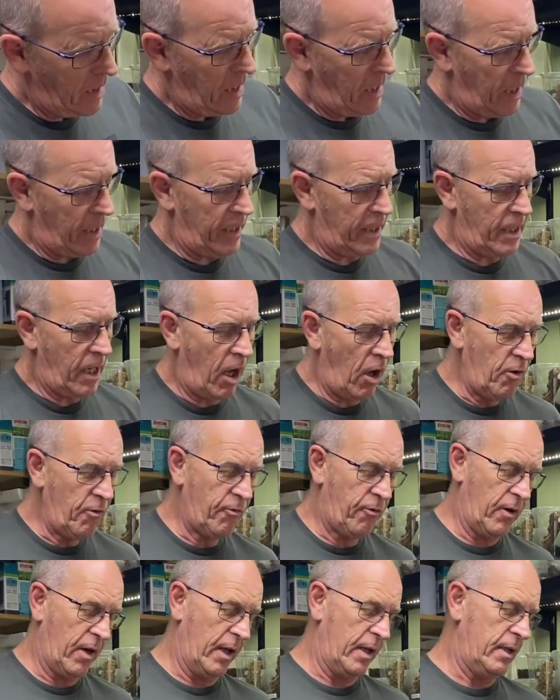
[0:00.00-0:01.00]
And then
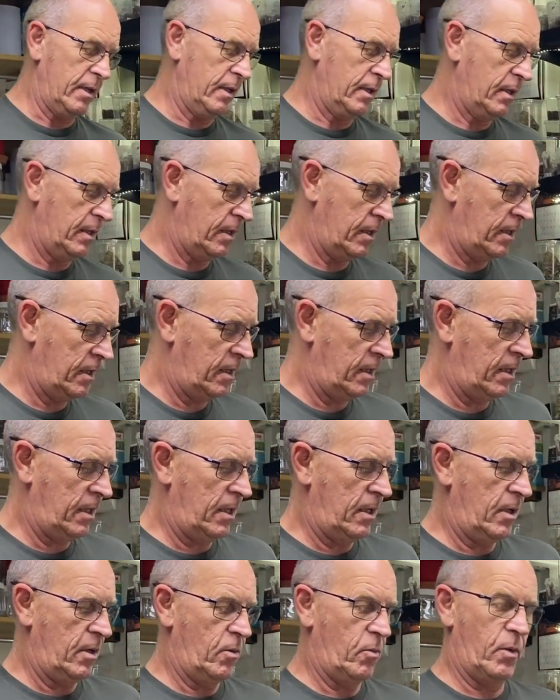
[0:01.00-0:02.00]
hopefully,
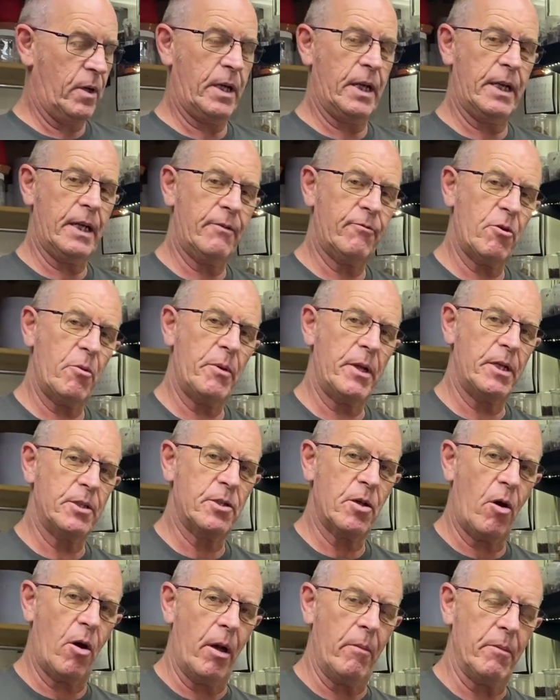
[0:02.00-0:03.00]
we're going to give her a bit of
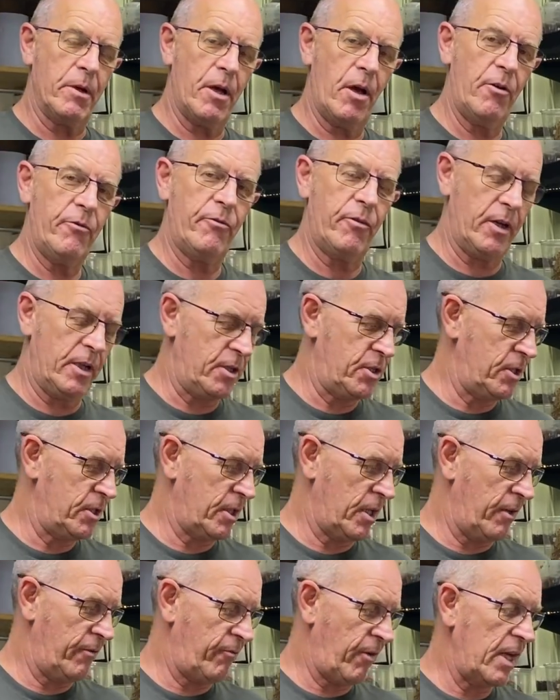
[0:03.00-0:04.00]
time, and hopefully she's
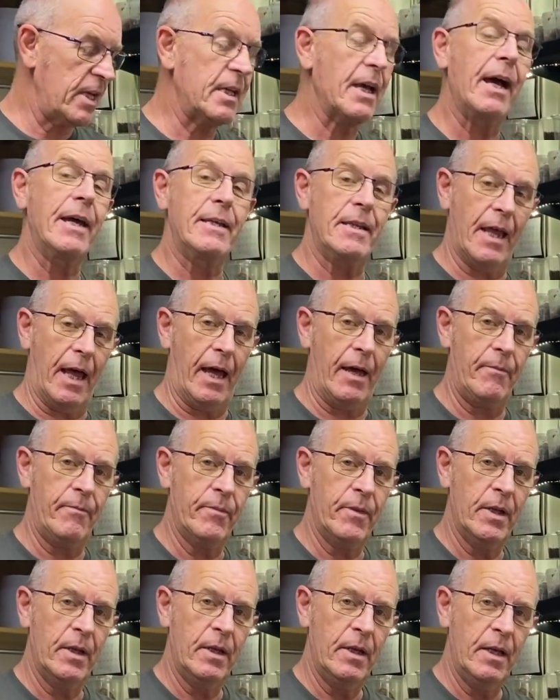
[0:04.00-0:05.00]
going to vacate that
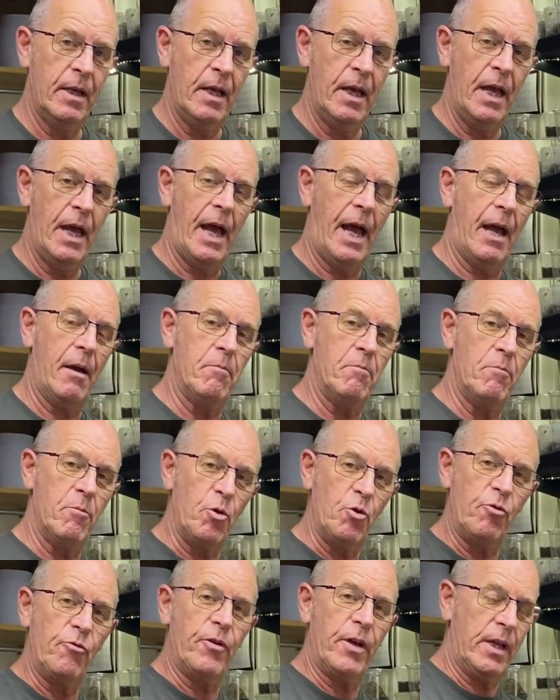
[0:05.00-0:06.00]
and
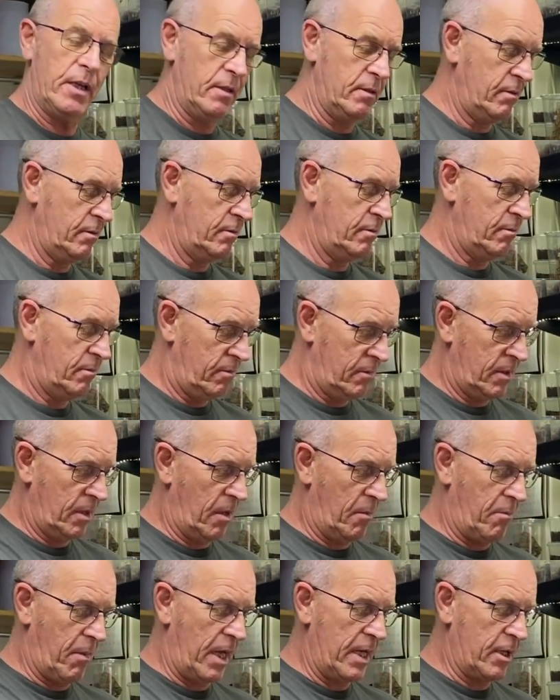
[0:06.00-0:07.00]
move in
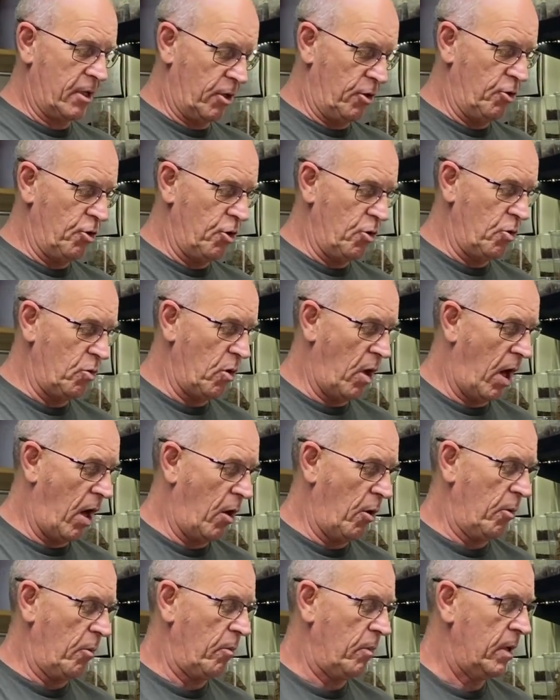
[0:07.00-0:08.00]
and make a new
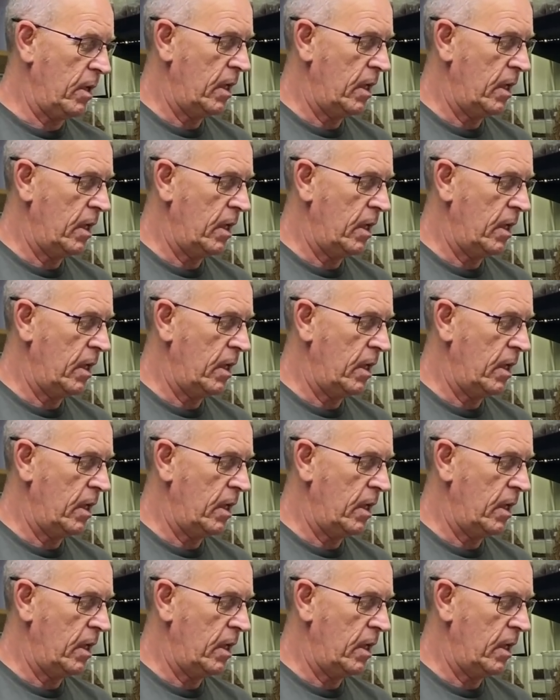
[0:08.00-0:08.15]
home.